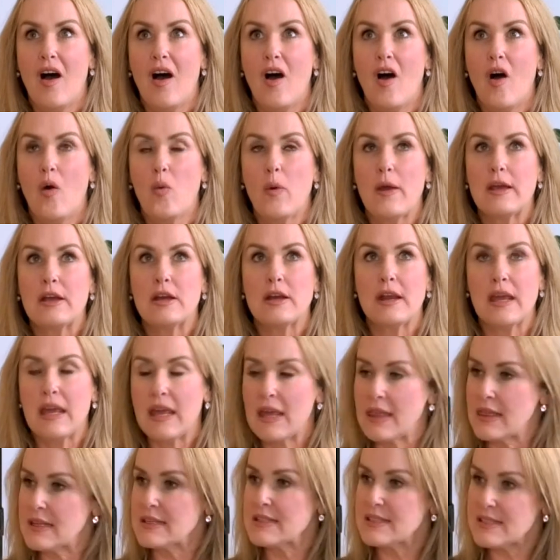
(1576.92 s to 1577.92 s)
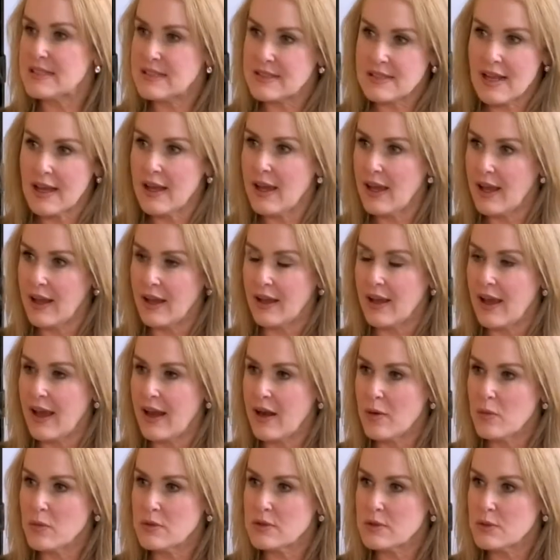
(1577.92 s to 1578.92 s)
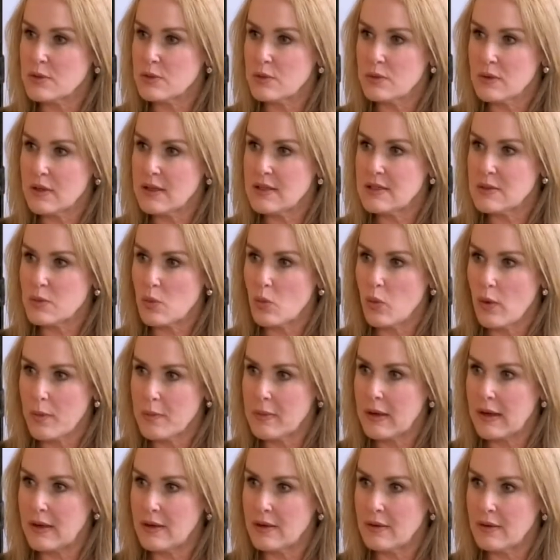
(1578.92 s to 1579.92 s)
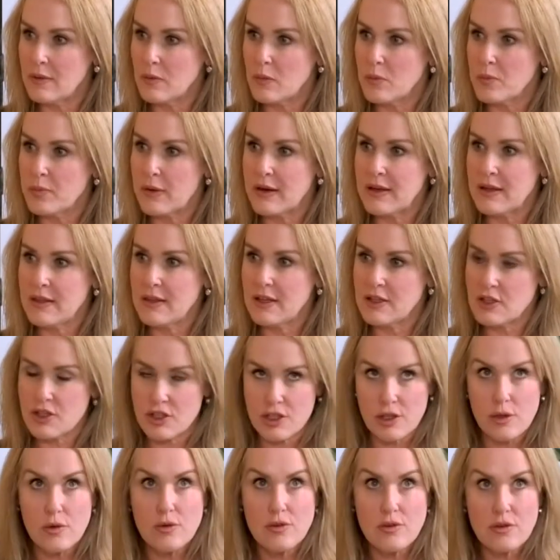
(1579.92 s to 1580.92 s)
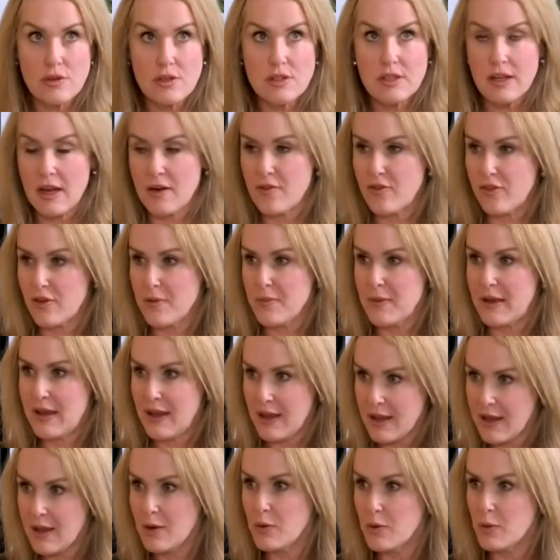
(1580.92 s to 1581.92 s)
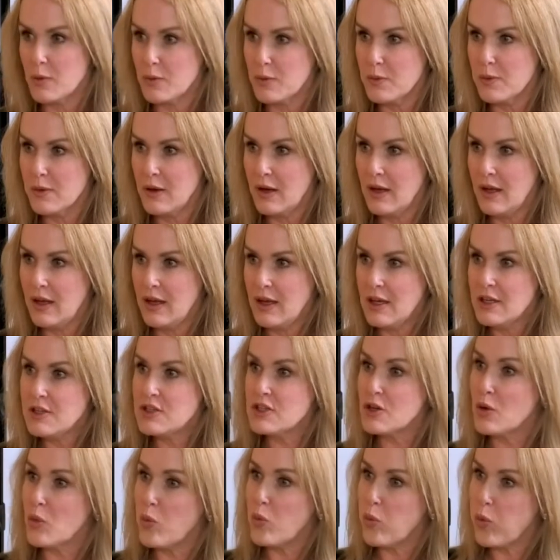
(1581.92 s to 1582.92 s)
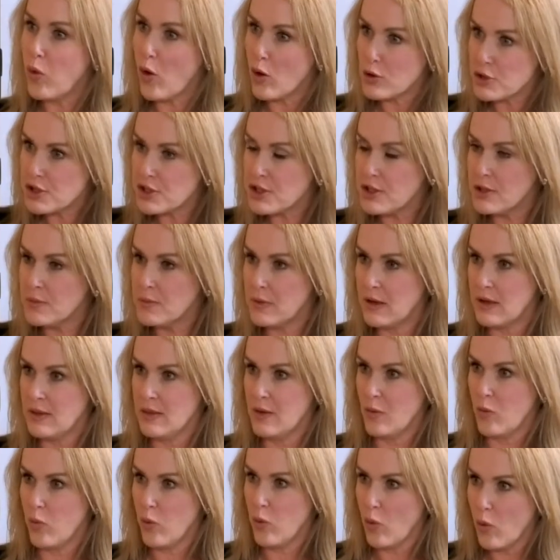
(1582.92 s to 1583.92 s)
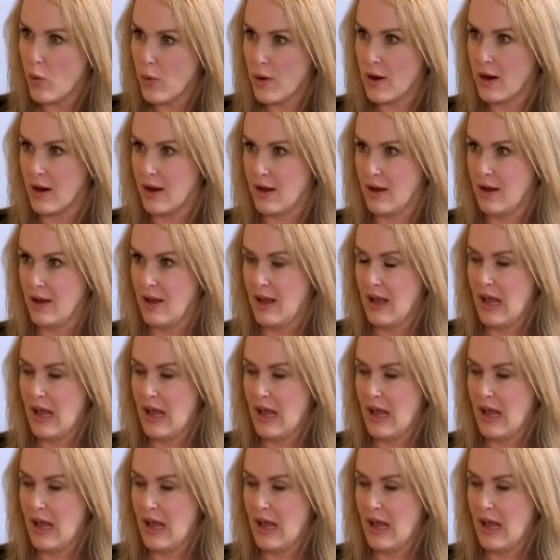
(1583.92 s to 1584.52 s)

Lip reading: We could hear the singing, and it was all these women bringing their children down from the hill to wash them in the water.